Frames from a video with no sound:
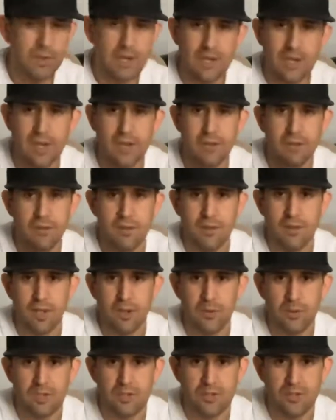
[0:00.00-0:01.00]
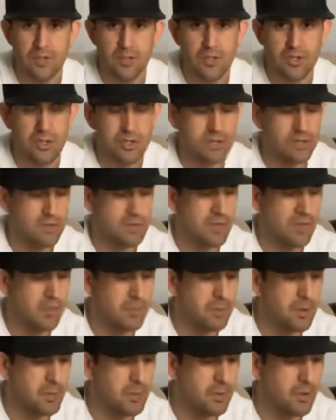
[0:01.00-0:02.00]
Again, a lot of research.
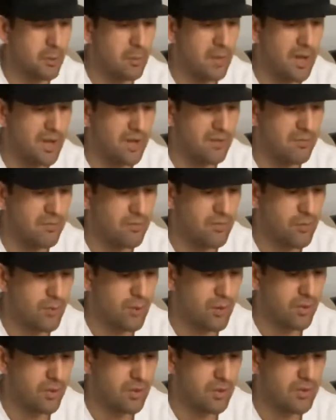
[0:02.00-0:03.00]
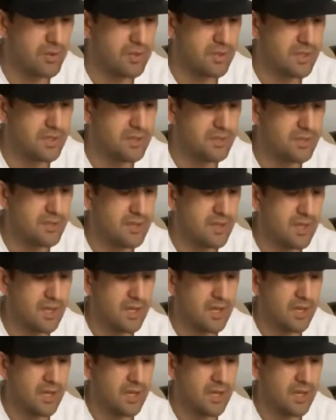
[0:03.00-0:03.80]
People go back and forth on this.